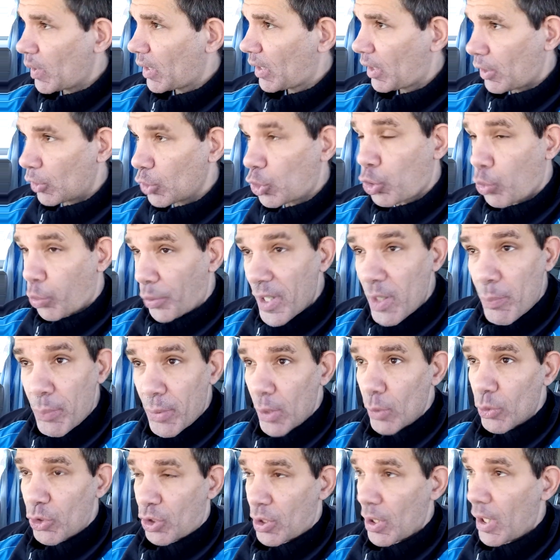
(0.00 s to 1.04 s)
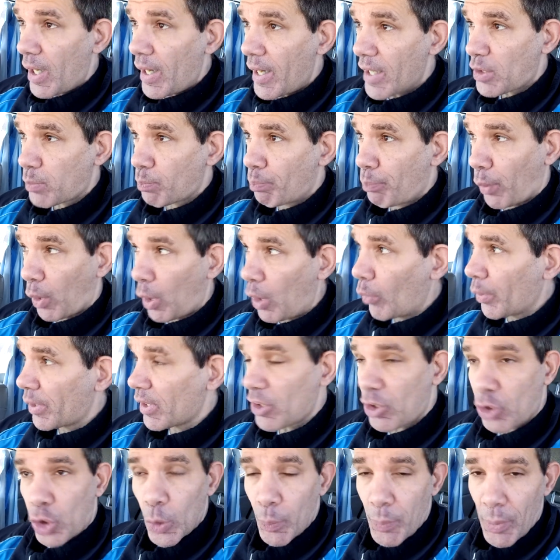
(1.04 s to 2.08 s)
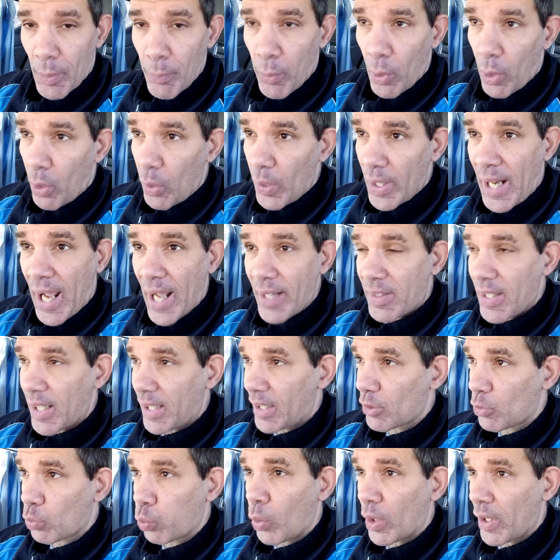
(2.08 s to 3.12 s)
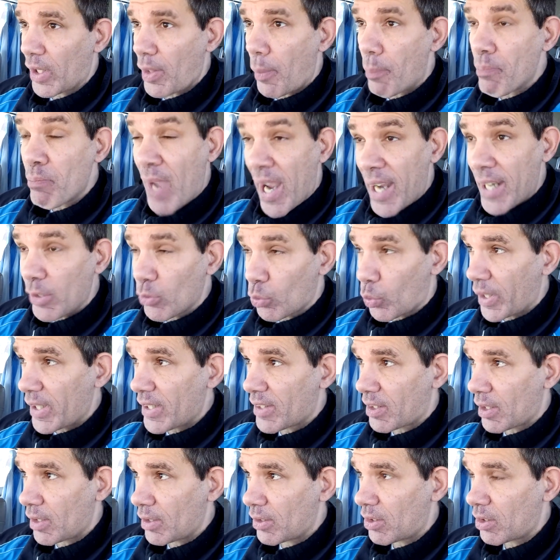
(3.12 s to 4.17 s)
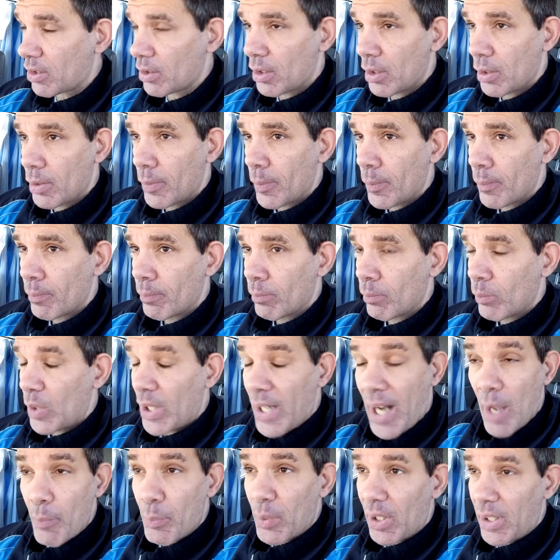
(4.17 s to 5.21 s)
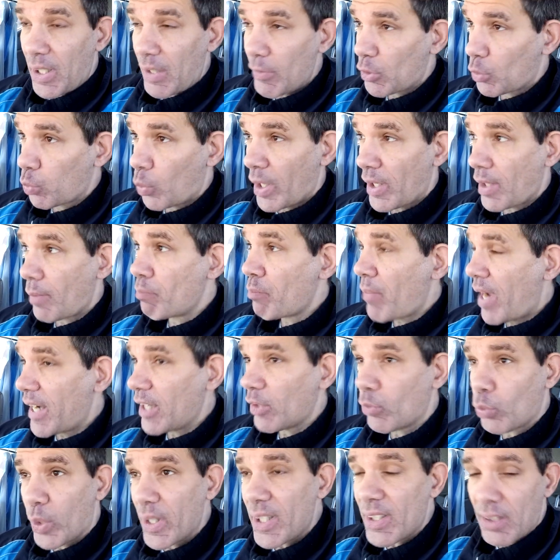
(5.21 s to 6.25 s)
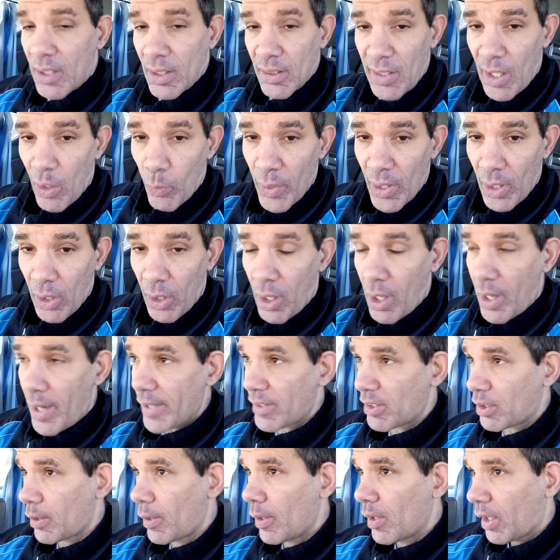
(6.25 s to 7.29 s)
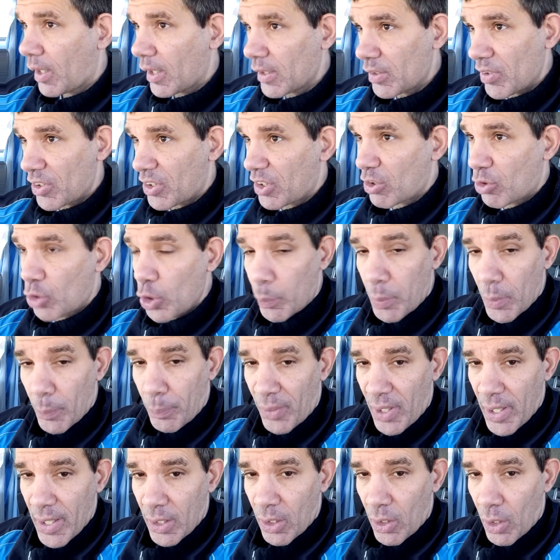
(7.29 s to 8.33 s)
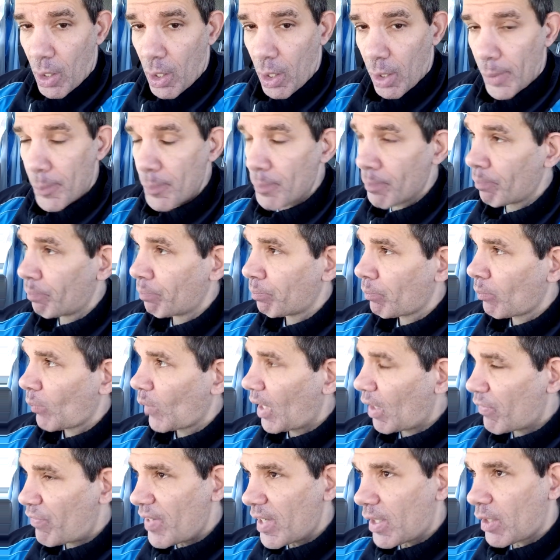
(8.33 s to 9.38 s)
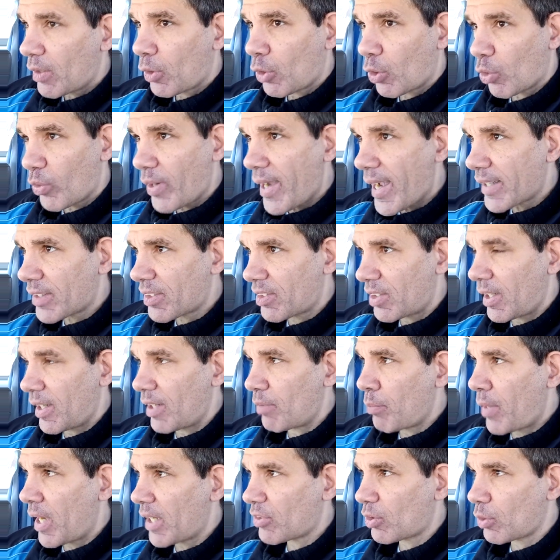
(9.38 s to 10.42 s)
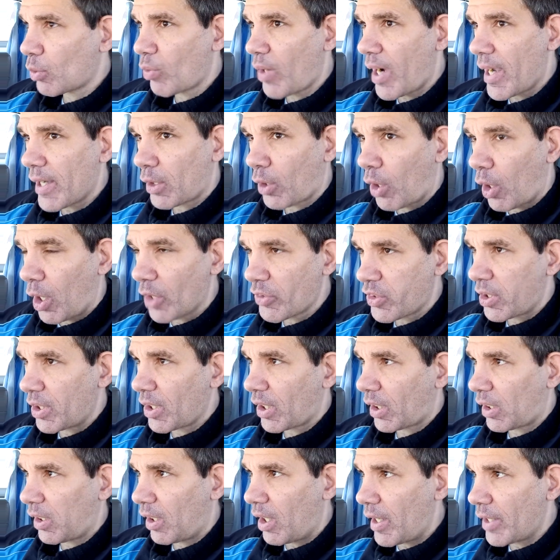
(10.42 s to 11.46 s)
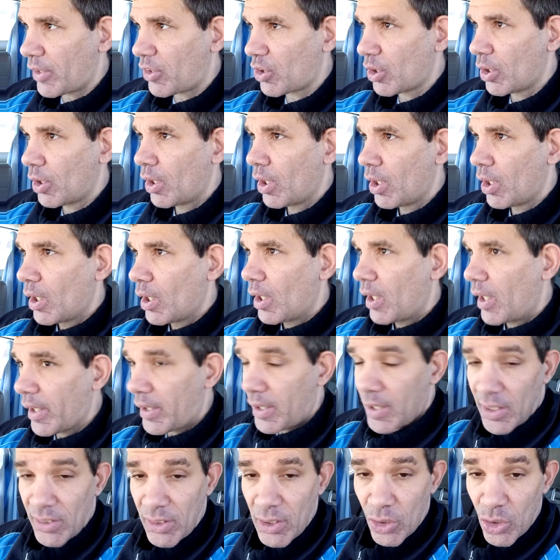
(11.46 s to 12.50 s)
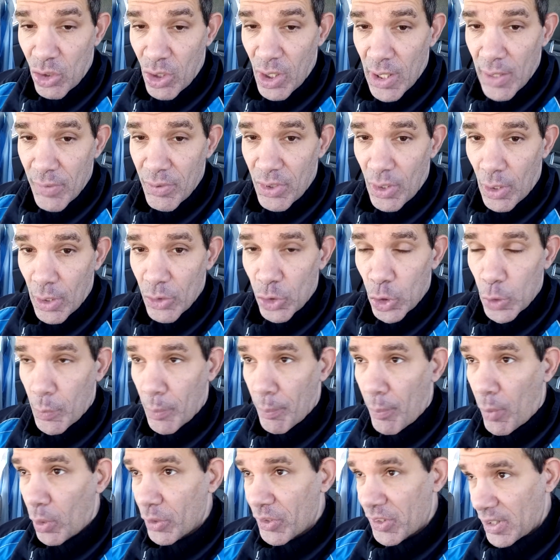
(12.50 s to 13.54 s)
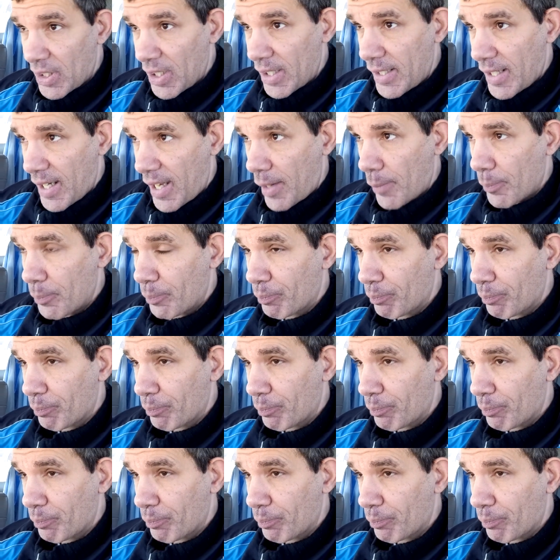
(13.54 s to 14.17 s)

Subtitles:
contributes to us blowing a Super Bowl, and I think is one of the main reasons, and I believe is one of the main reasons that we lost, because of his stupid play calling. If he corrects it and makes the right calls in the clutch against the Chiefs on Super Bowl Sunday.